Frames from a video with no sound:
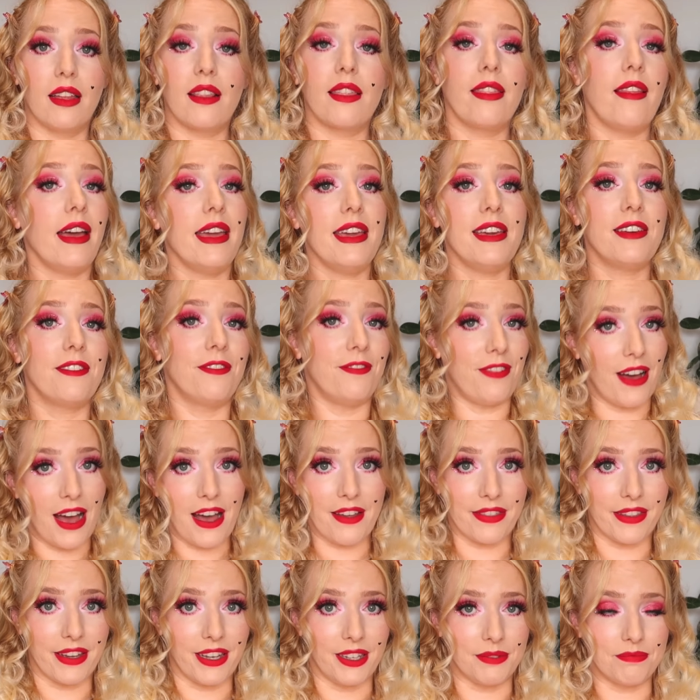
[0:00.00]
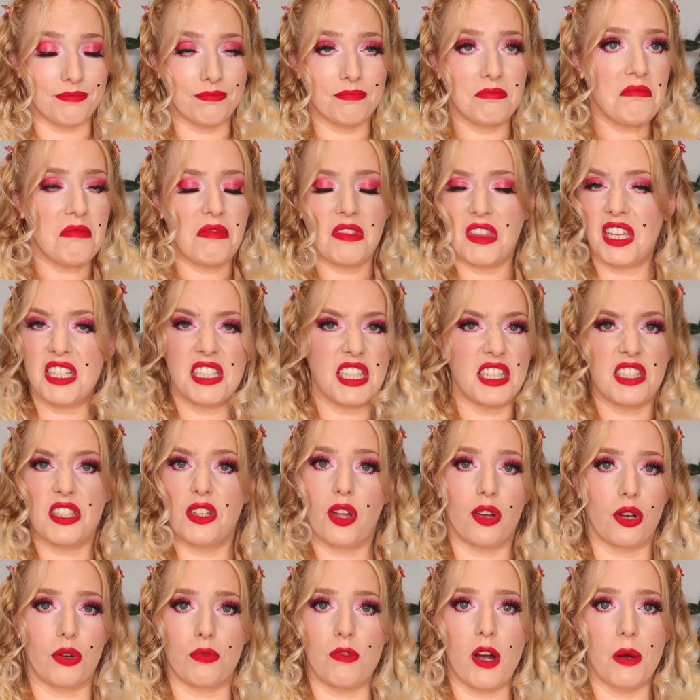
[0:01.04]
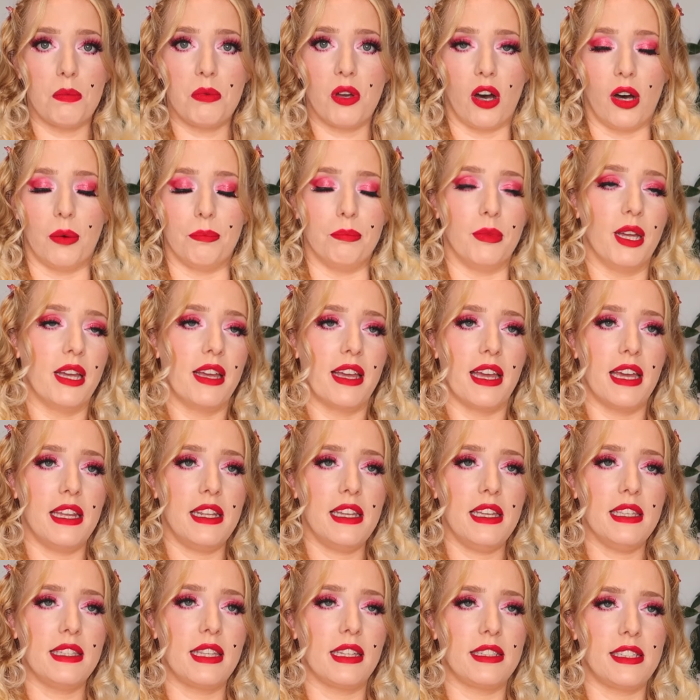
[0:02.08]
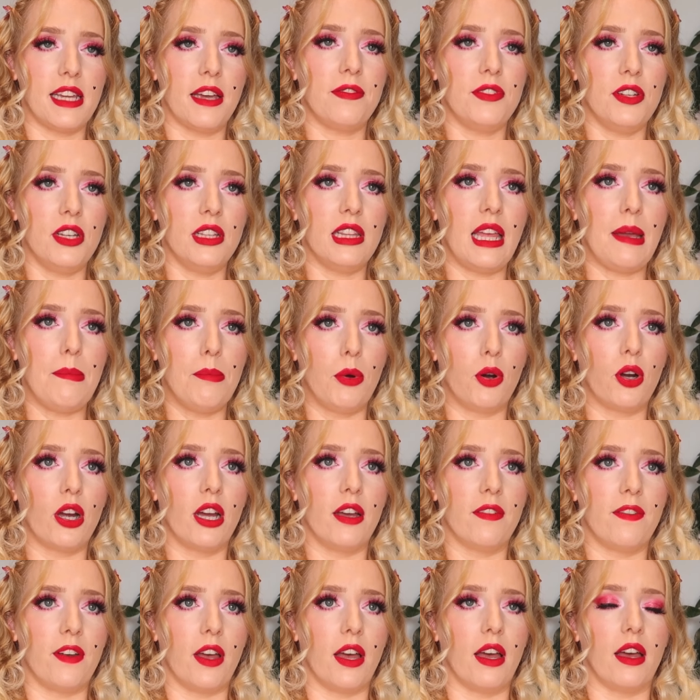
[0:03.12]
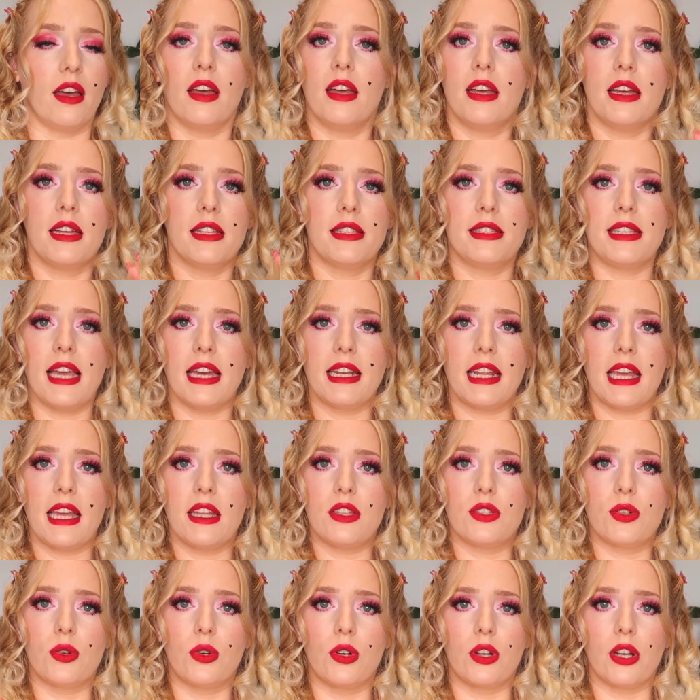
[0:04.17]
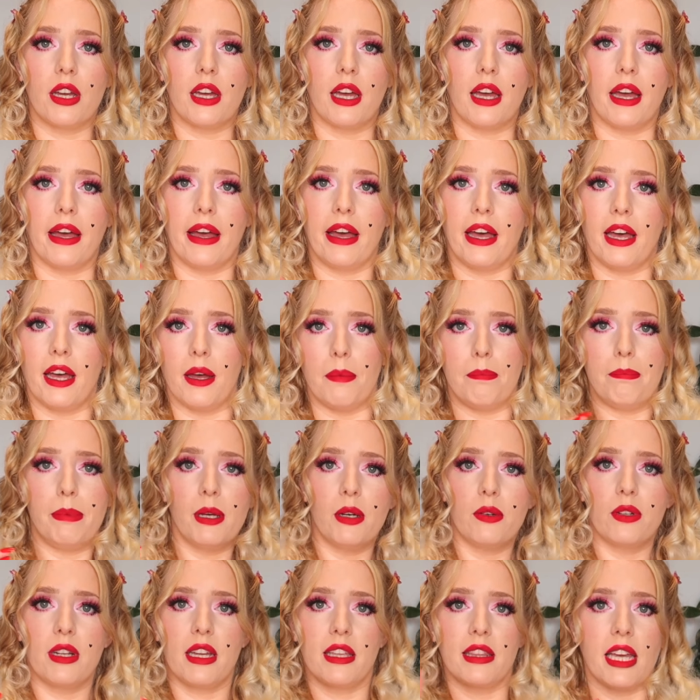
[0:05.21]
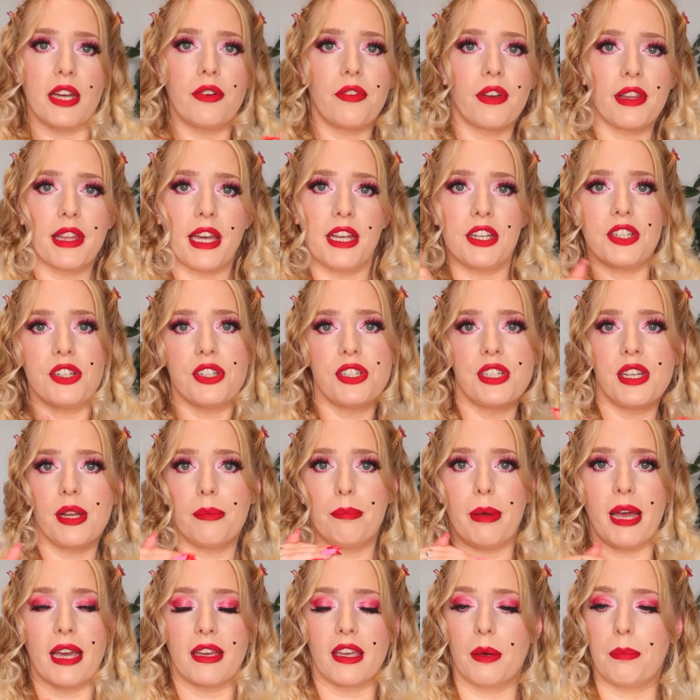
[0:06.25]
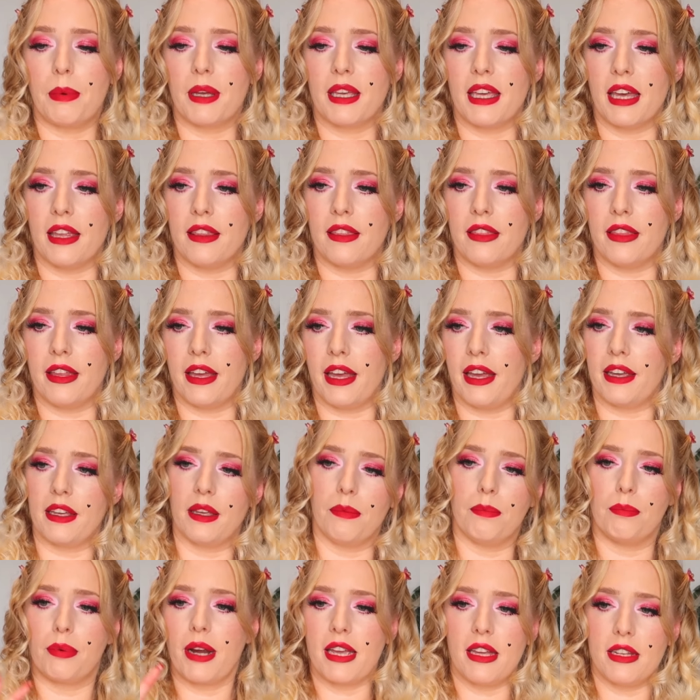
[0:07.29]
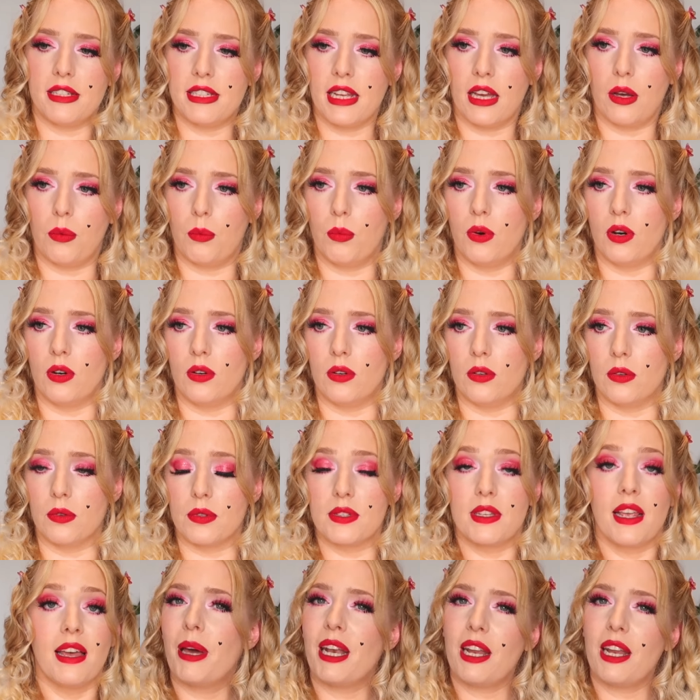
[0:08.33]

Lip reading: Like Father. This is not a rom-com. It is definitely more of a daddy-daughter building their relationship back up again thing and breaking down walls.